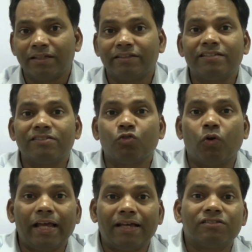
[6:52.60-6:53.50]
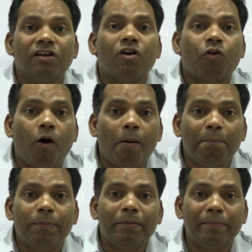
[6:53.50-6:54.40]
This is known as
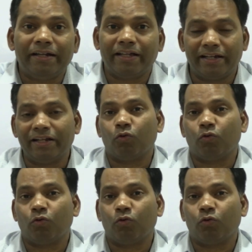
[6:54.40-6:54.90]
complementary